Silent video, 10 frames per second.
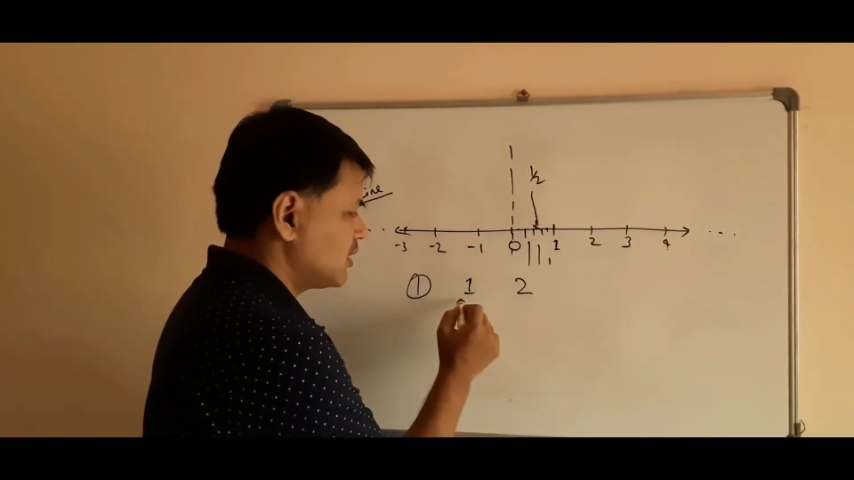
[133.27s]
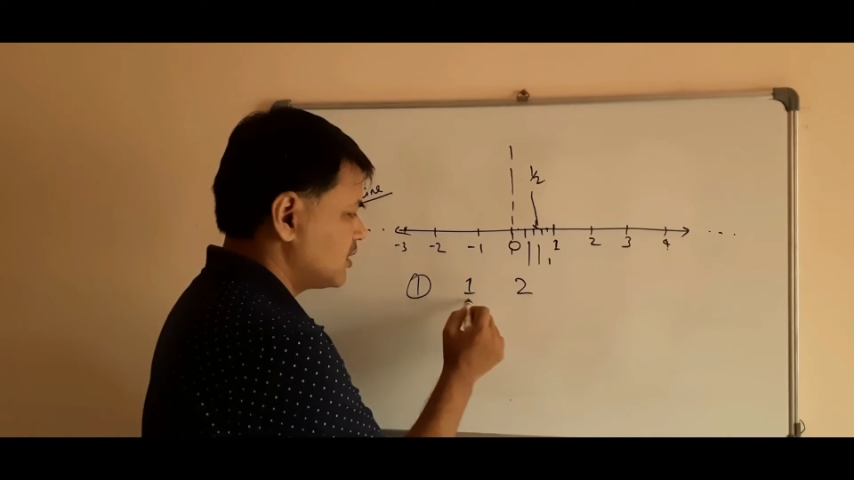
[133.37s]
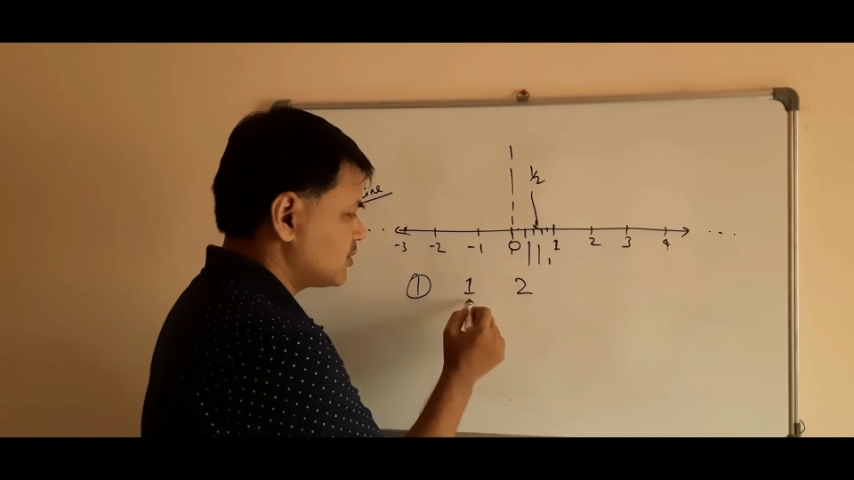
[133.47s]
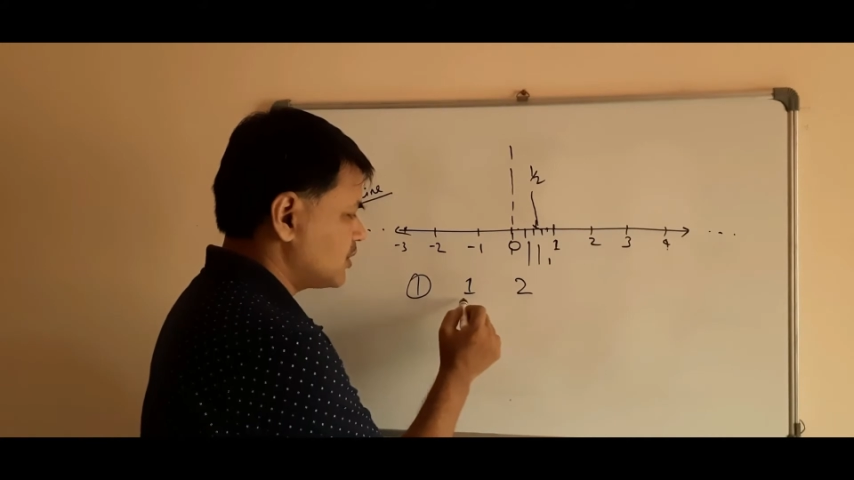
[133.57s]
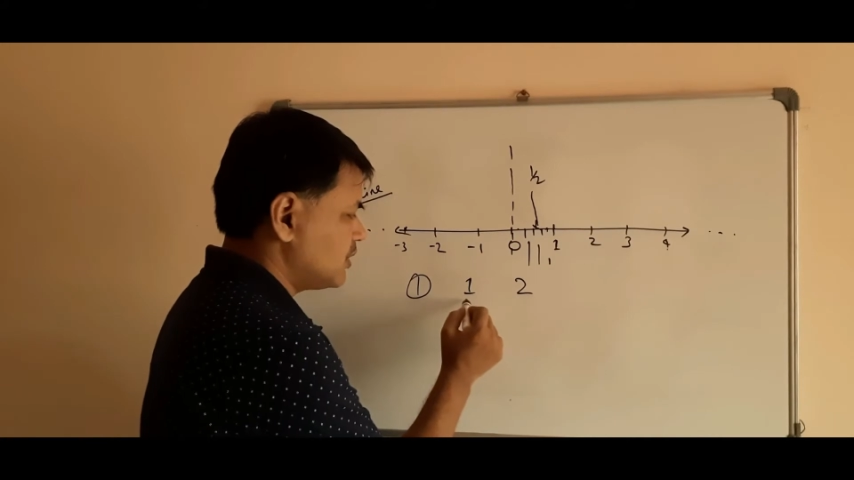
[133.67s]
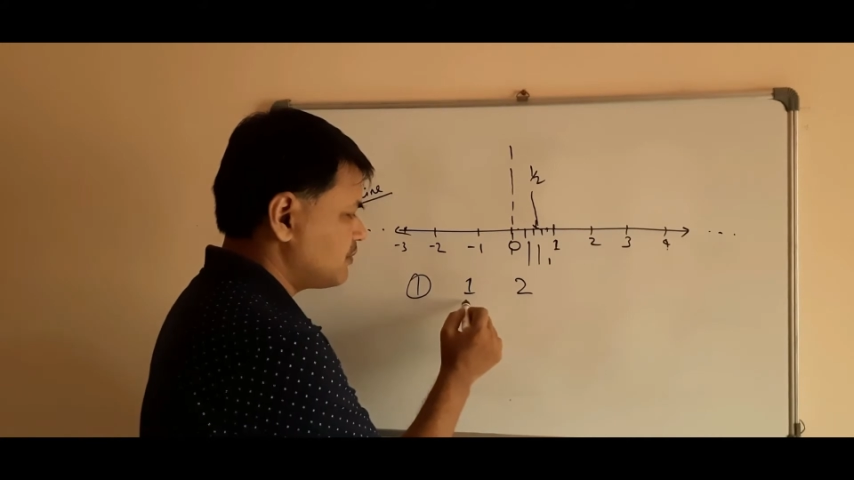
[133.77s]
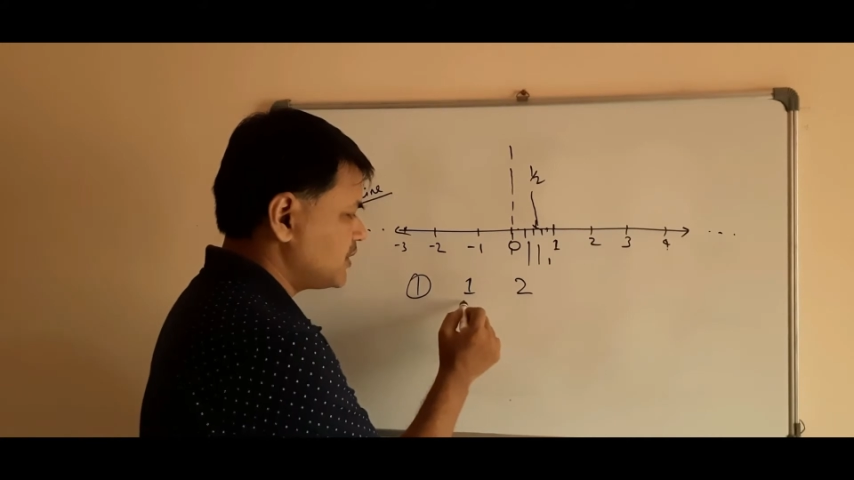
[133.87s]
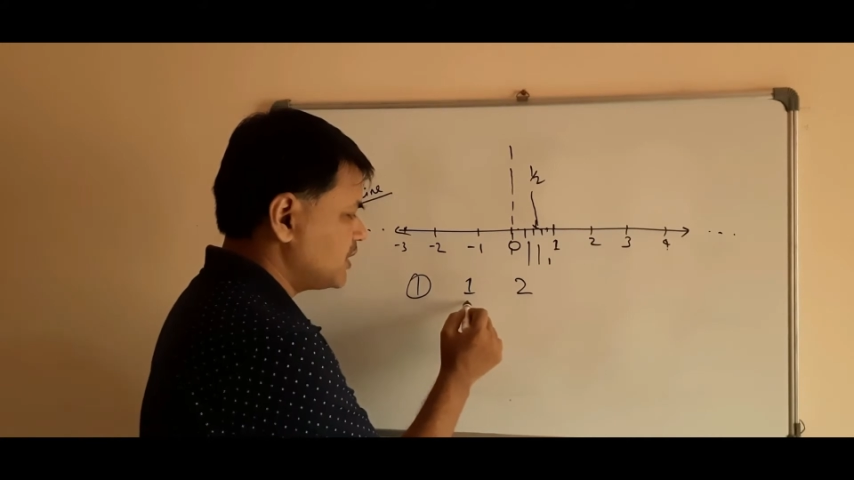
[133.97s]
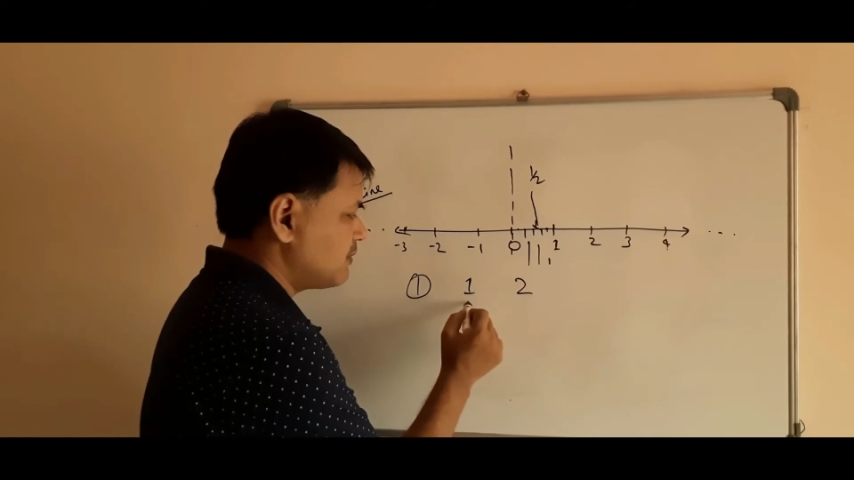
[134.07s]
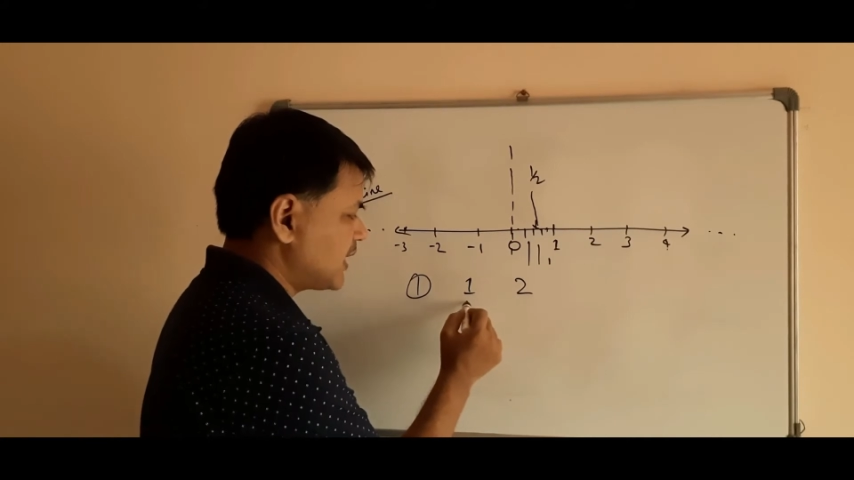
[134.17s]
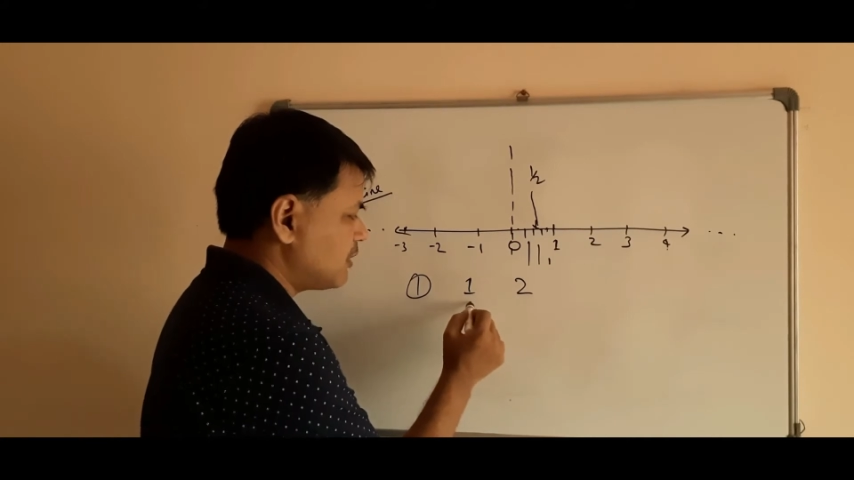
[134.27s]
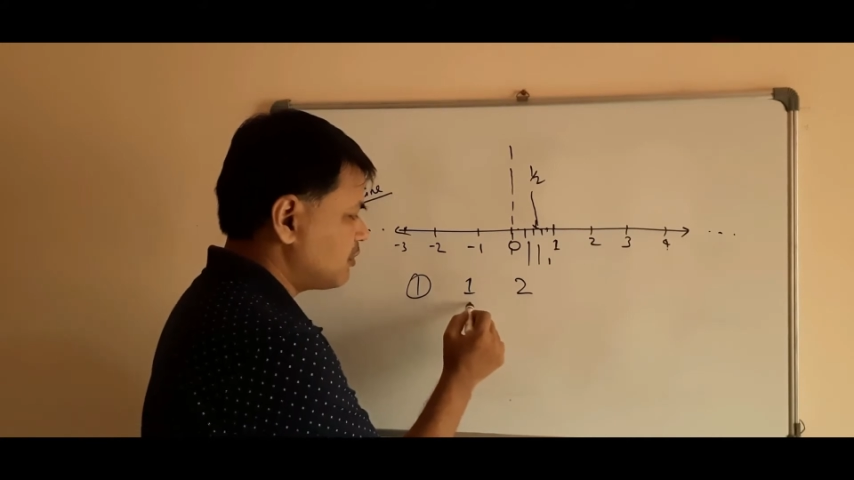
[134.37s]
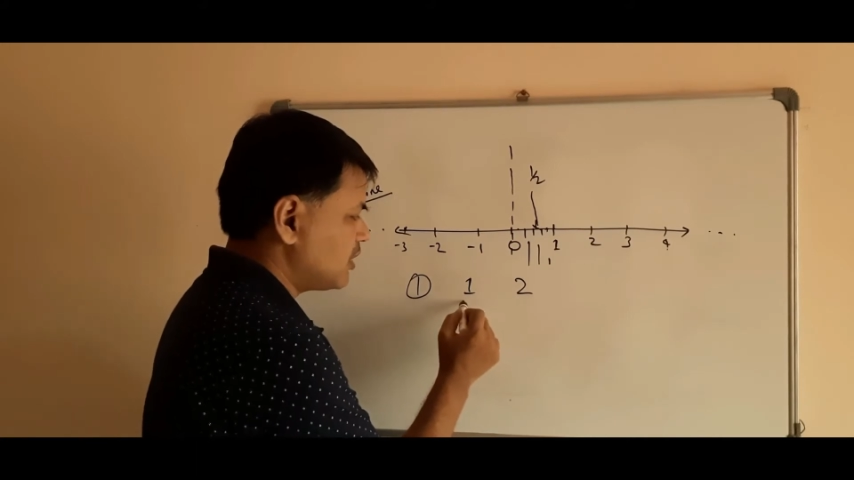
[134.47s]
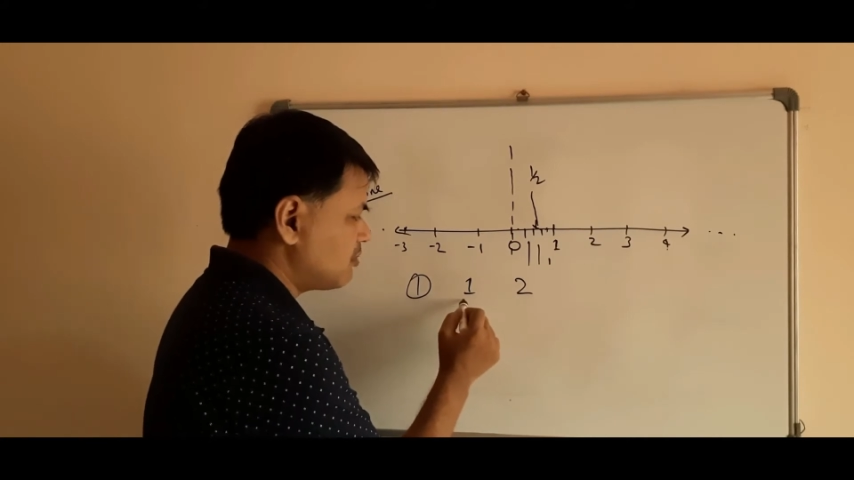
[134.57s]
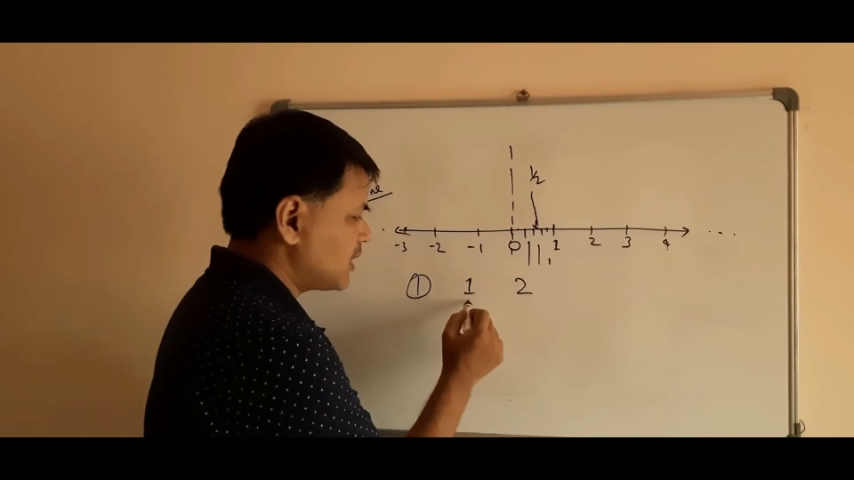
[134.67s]
So if we divide
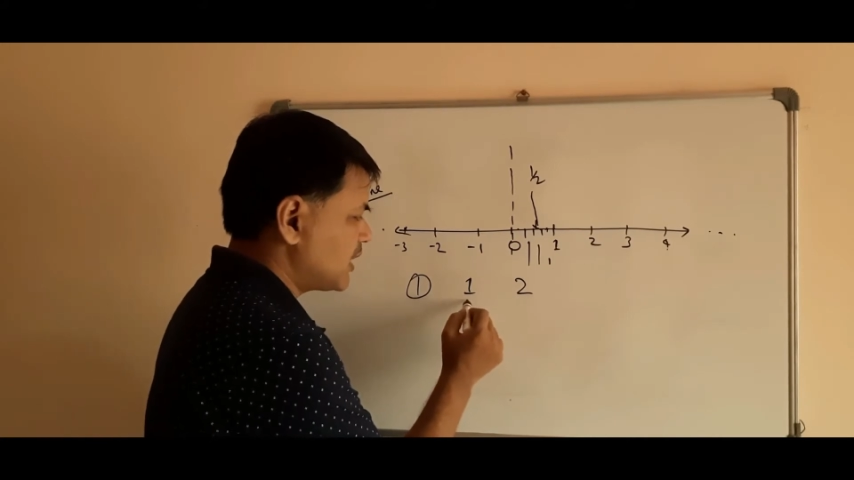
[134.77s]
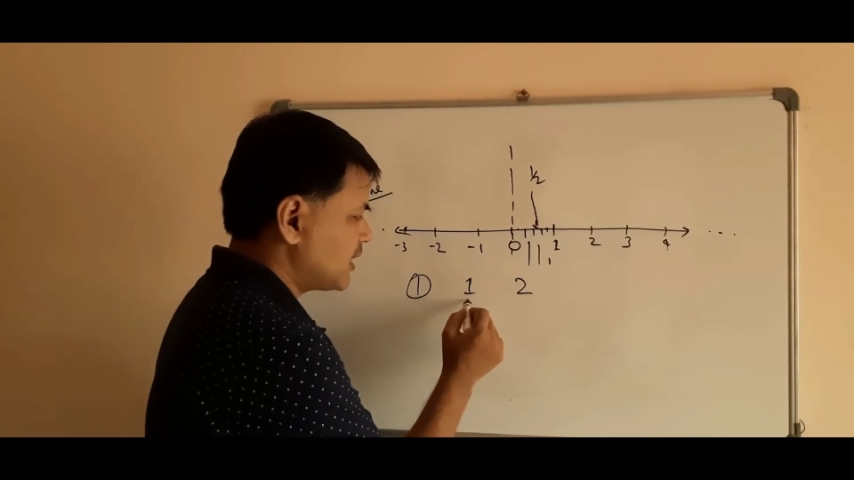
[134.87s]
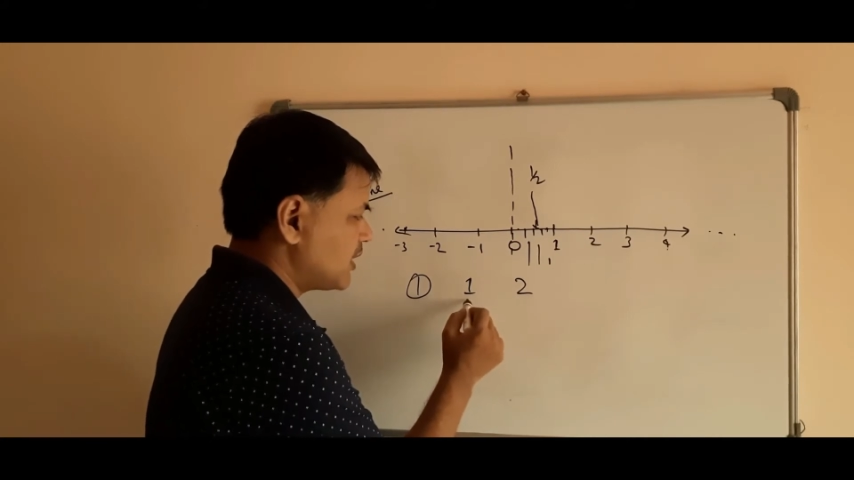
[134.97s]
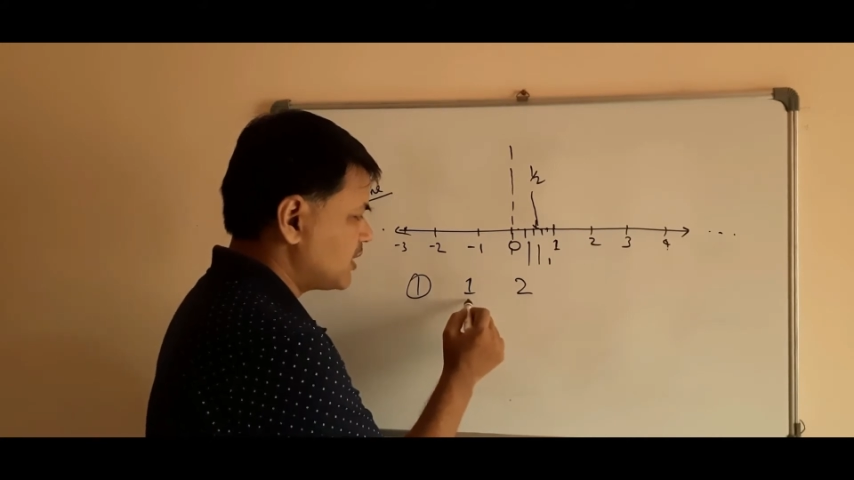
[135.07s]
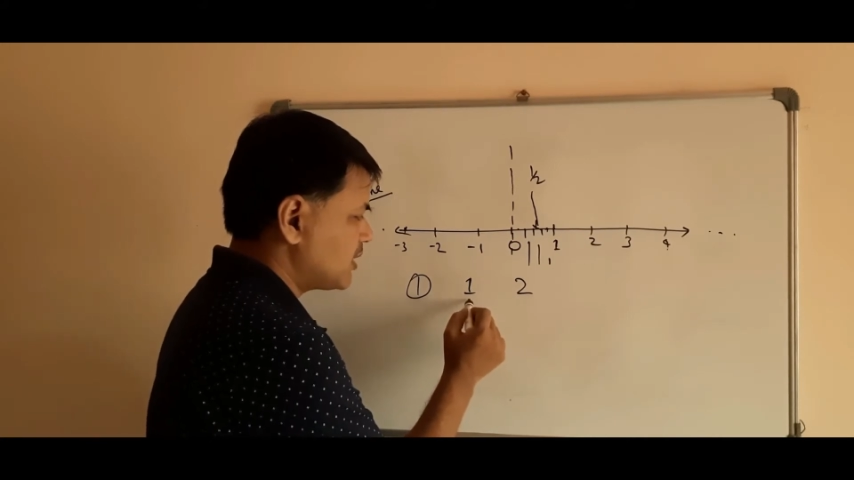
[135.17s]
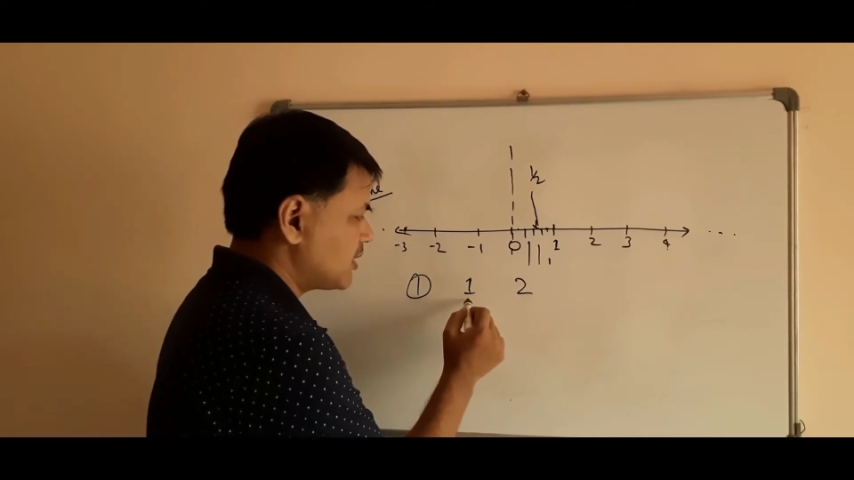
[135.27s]
1 by